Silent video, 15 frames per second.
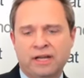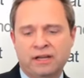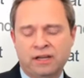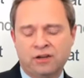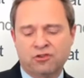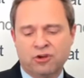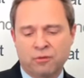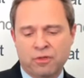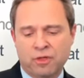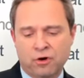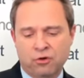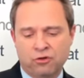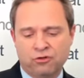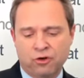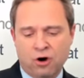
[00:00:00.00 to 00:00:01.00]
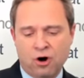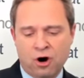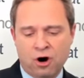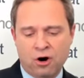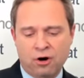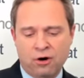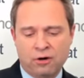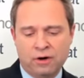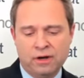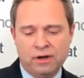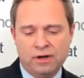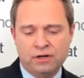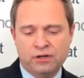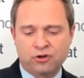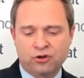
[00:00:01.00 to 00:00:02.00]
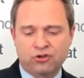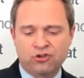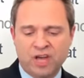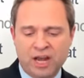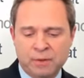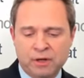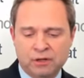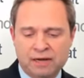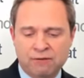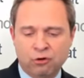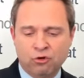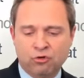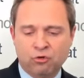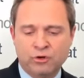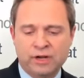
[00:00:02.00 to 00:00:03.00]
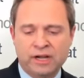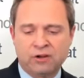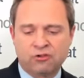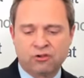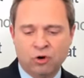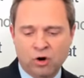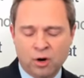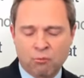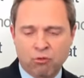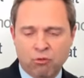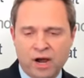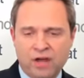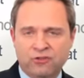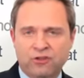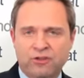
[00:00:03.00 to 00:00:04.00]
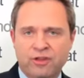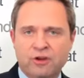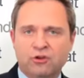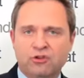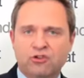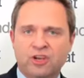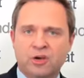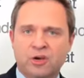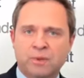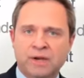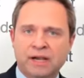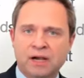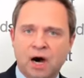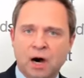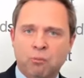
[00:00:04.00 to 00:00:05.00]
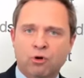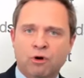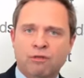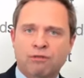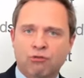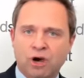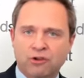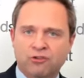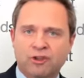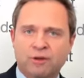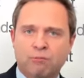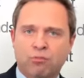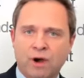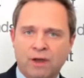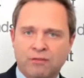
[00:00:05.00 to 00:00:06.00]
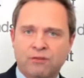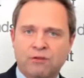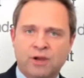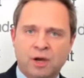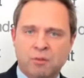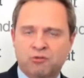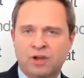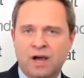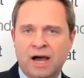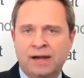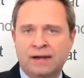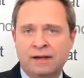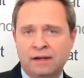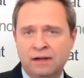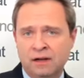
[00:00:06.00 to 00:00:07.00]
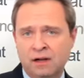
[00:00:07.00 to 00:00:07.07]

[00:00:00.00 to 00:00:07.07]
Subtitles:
And some of those are just sentiment levels when you get so compressed and then you see a big upward thrust and breadth to the upside.